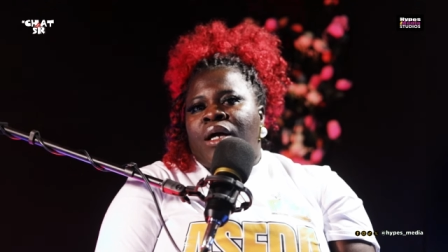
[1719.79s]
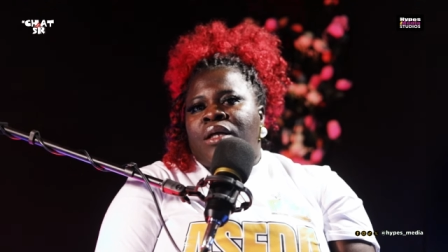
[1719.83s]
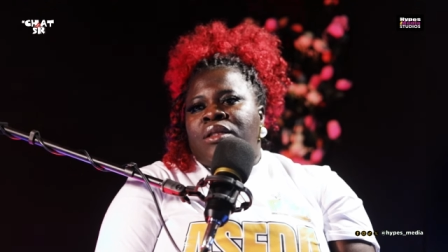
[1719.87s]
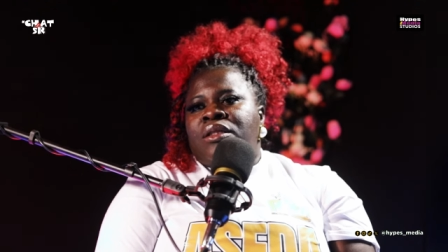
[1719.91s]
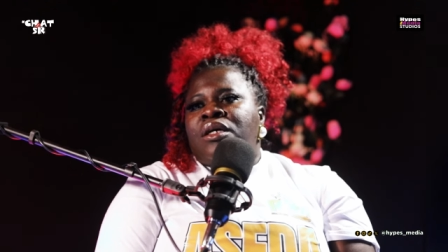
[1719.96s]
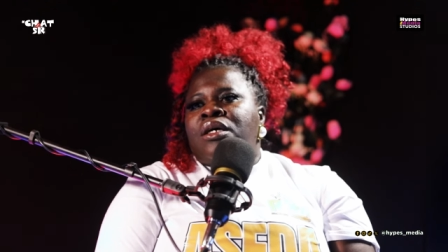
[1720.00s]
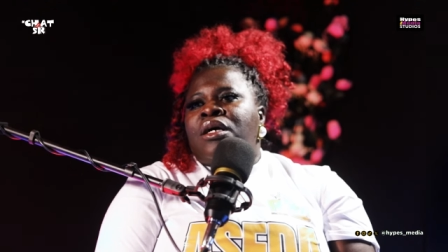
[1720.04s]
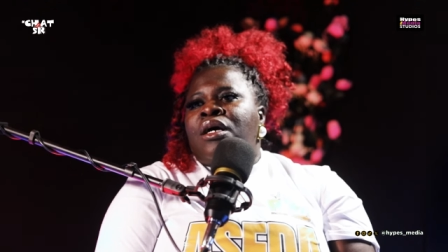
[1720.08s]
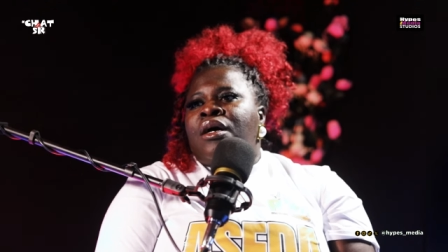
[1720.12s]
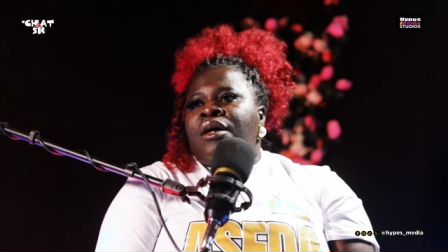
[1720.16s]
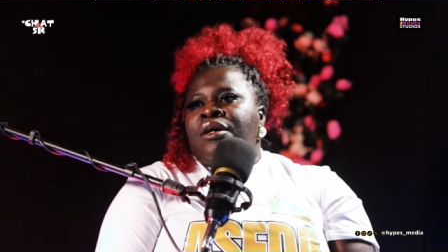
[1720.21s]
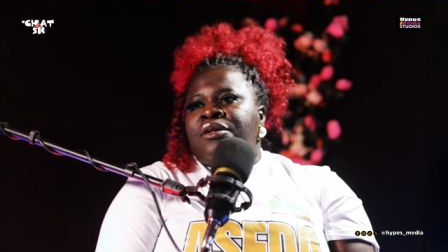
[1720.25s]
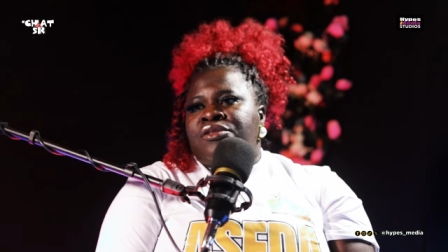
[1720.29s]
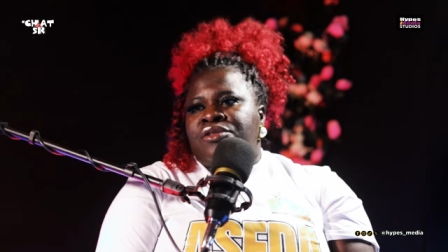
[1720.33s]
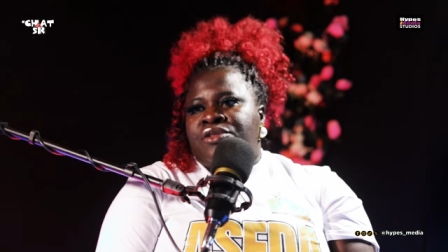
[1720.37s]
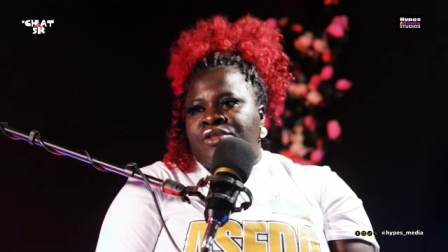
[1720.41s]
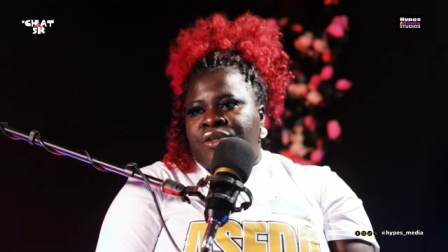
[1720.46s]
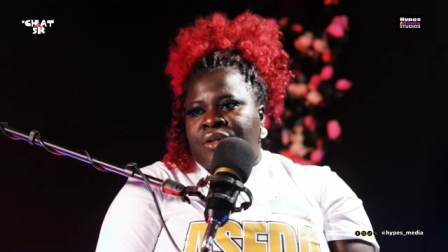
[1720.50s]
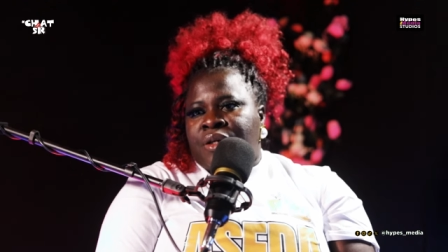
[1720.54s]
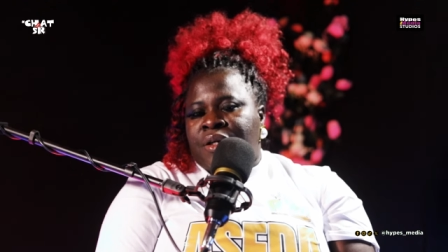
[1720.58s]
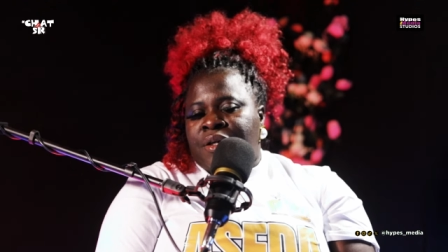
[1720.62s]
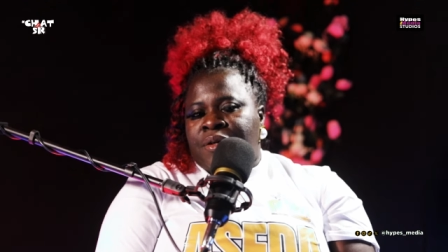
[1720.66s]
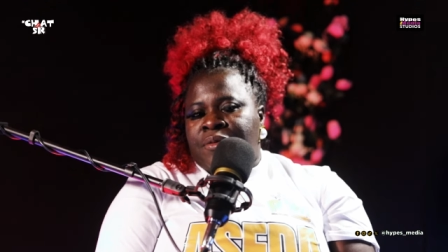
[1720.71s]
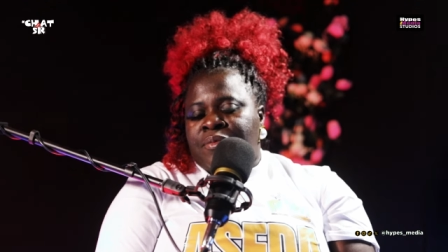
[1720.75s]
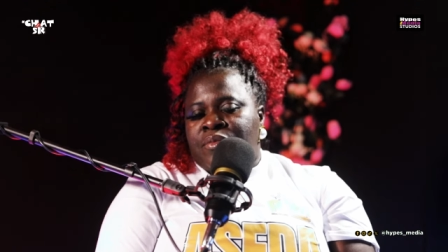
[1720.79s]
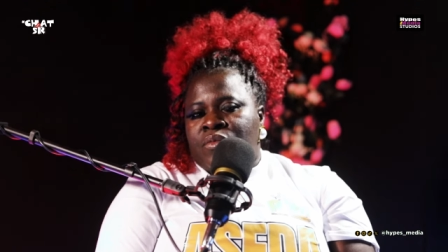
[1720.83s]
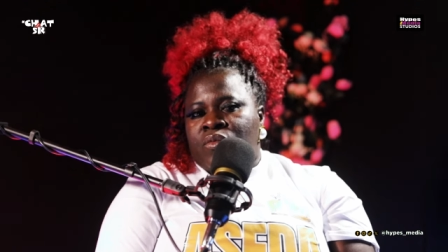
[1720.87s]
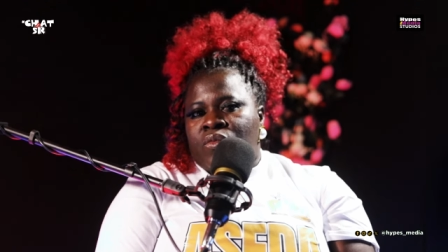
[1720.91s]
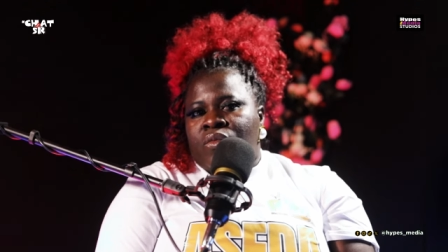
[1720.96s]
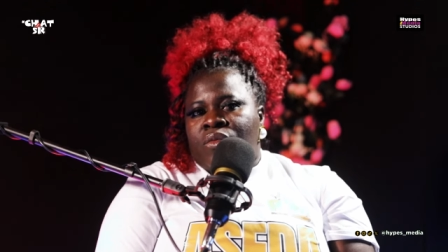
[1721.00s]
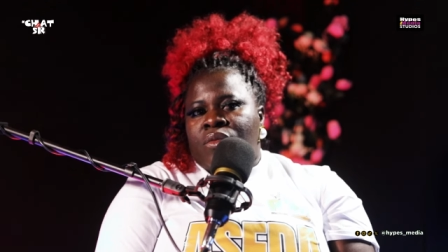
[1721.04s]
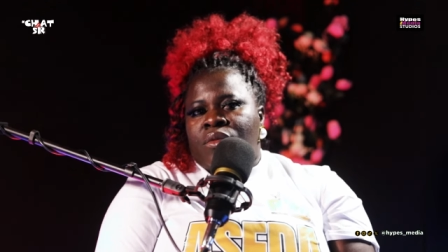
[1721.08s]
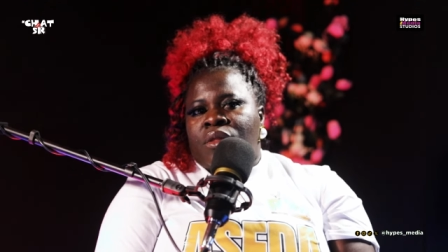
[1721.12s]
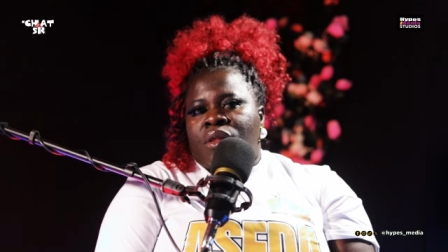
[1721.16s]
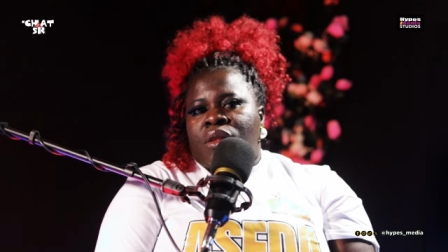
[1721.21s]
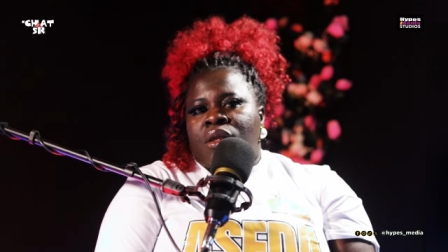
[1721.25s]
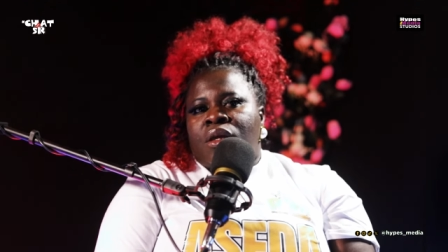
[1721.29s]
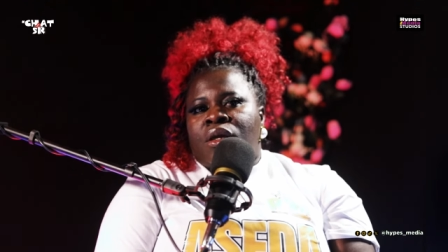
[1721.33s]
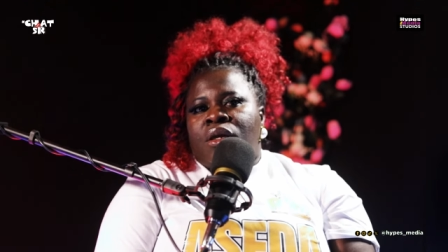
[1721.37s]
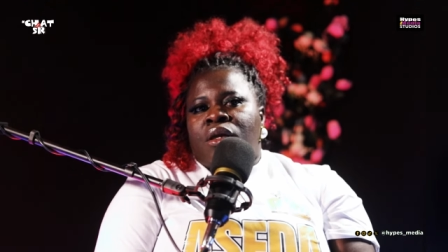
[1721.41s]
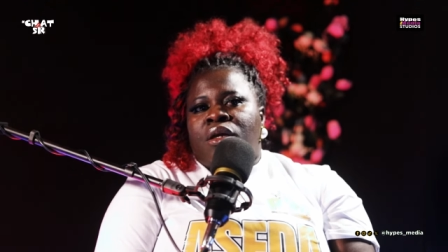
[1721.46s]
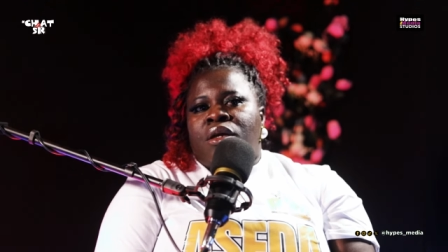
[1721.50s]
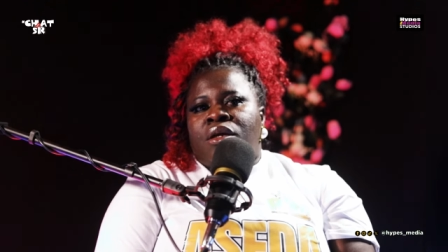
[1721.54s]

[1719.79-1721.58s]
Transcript: the country. country. Okay.